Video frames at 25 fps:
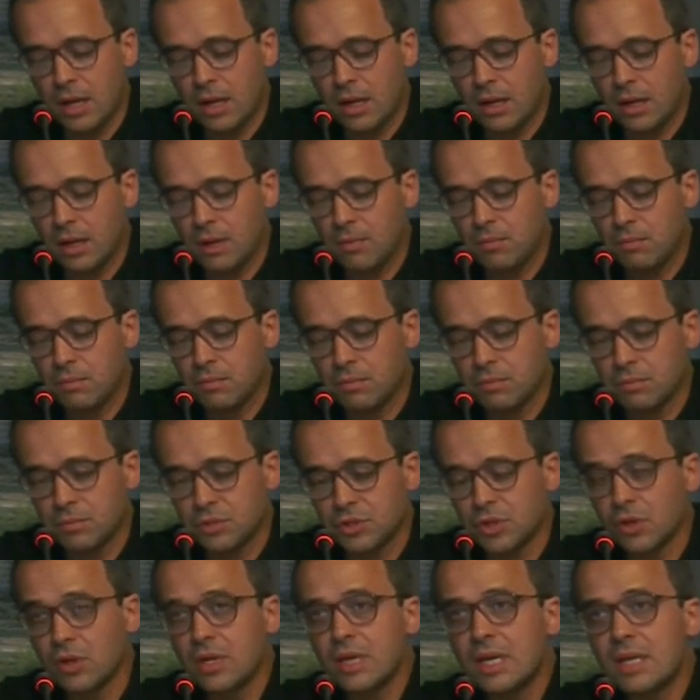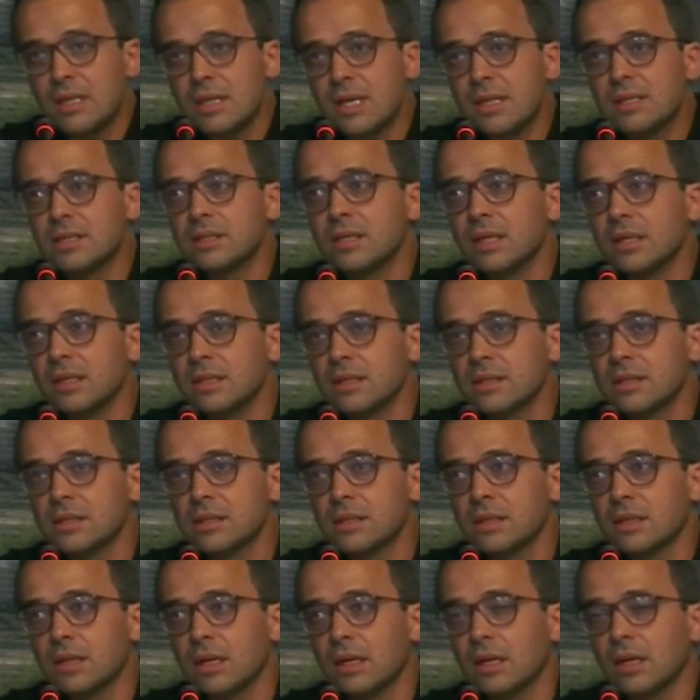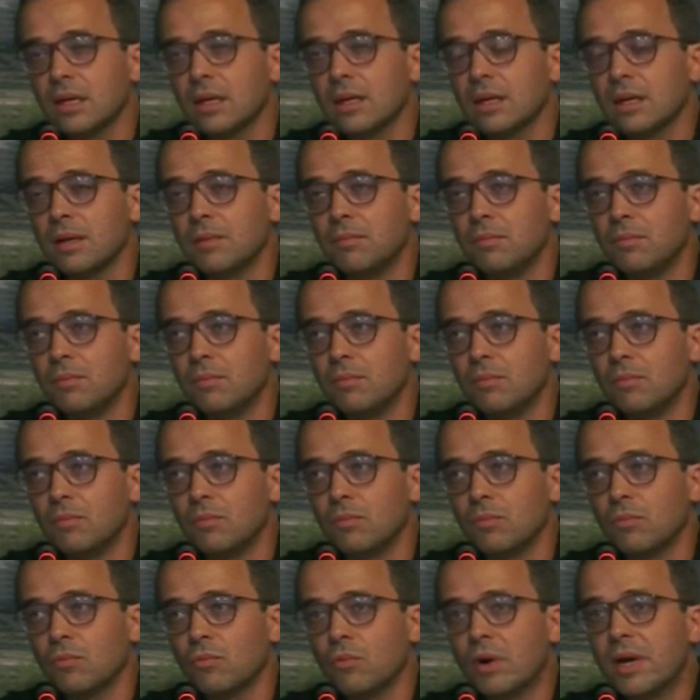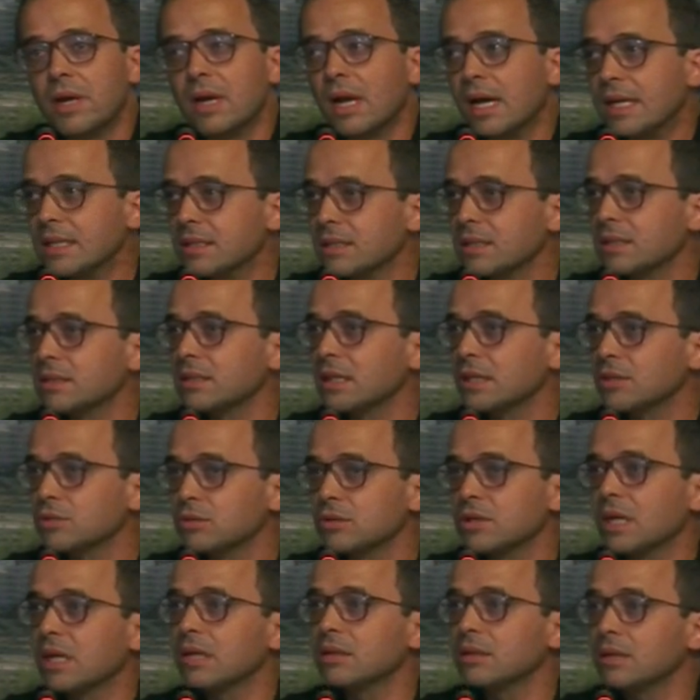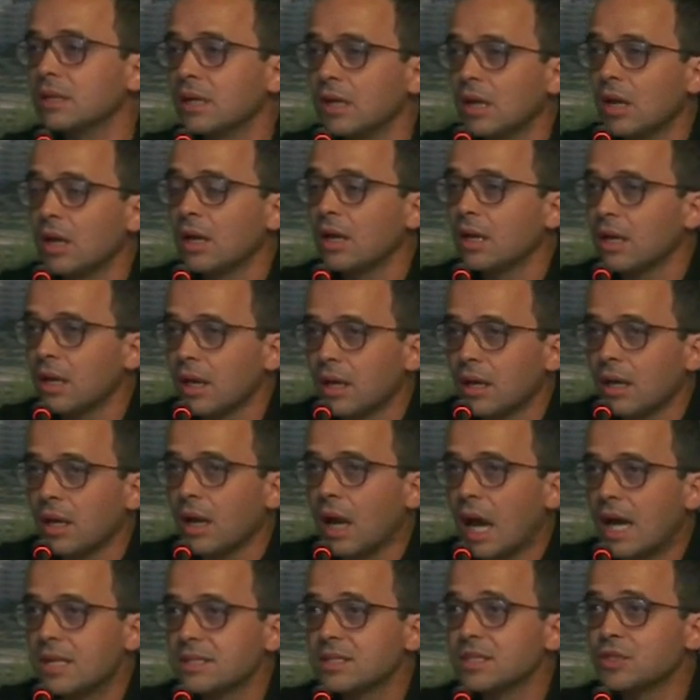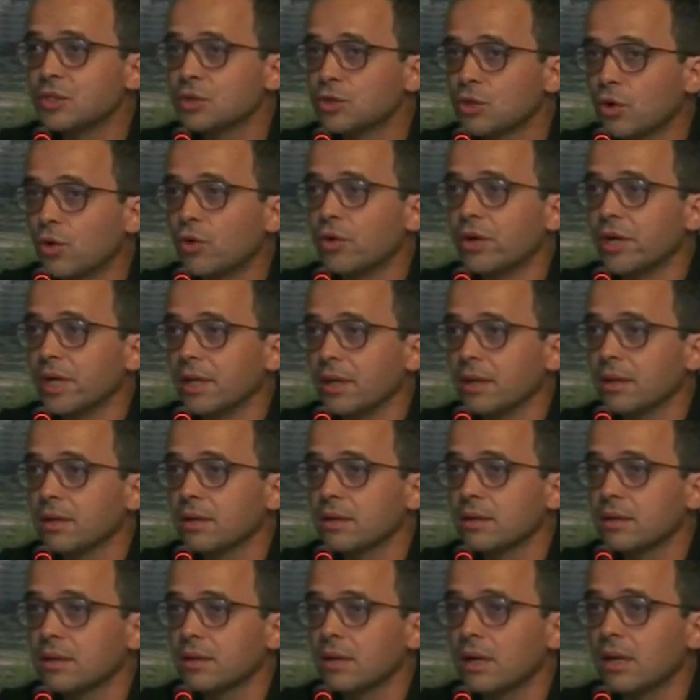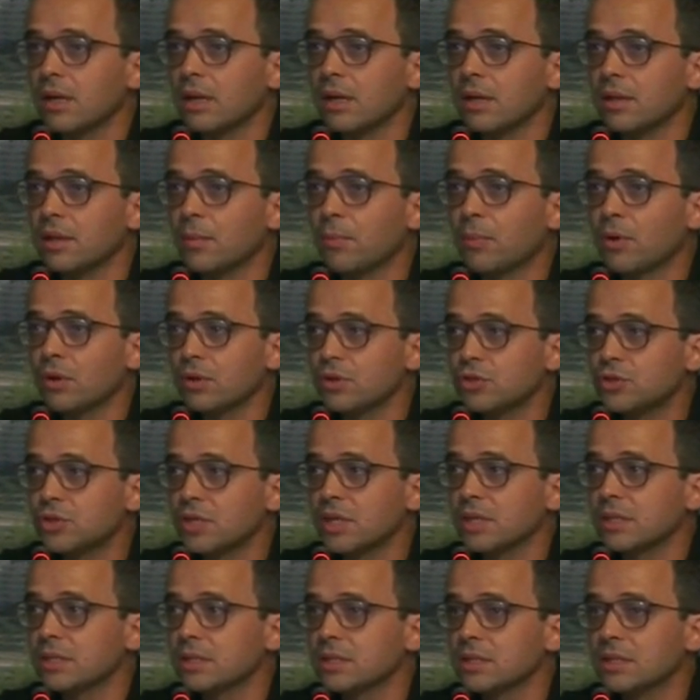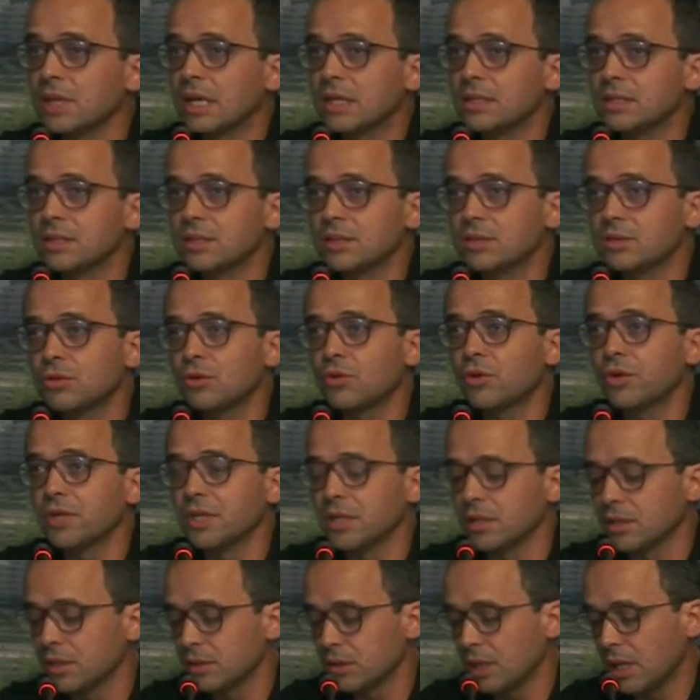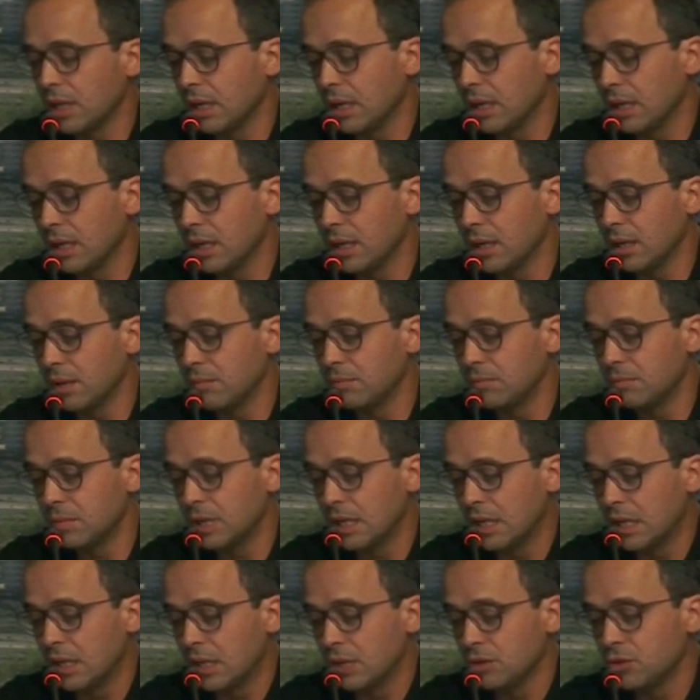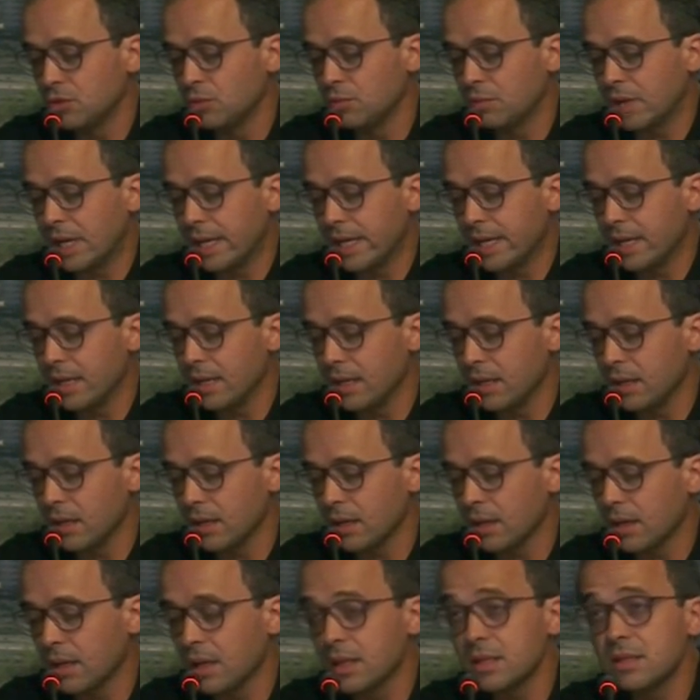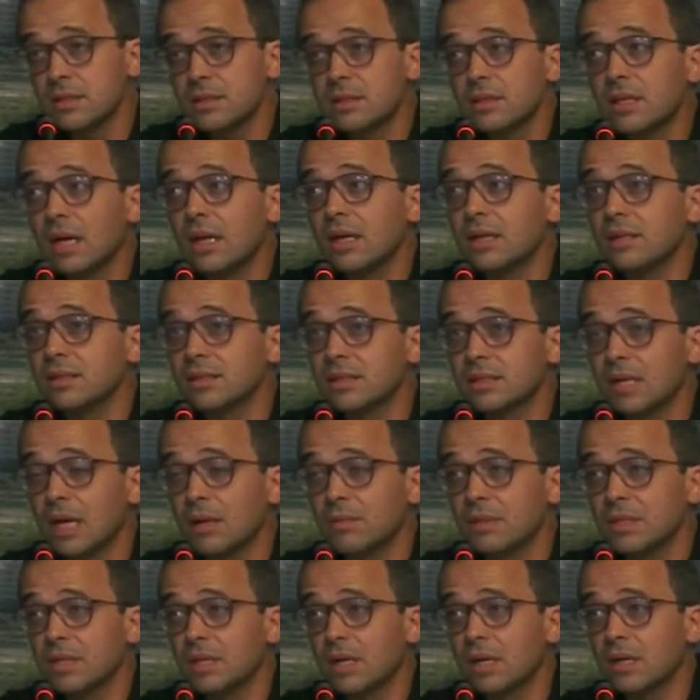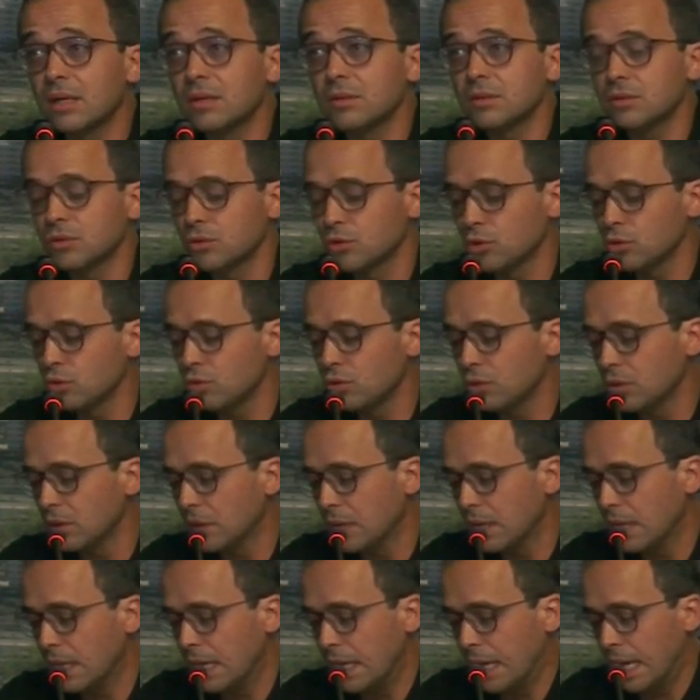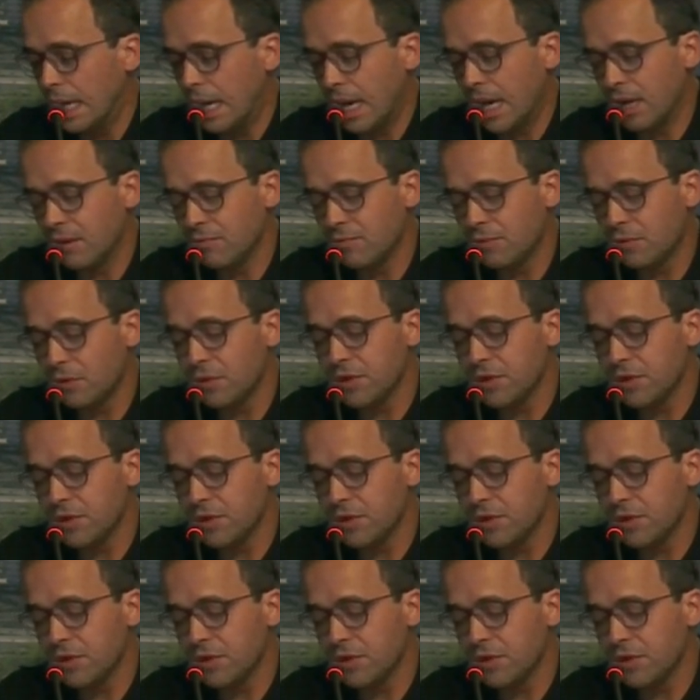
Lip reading: So in that sense, one night I started to tell as a story, the project as a story to my kids, Tala and Sama. They are 2 and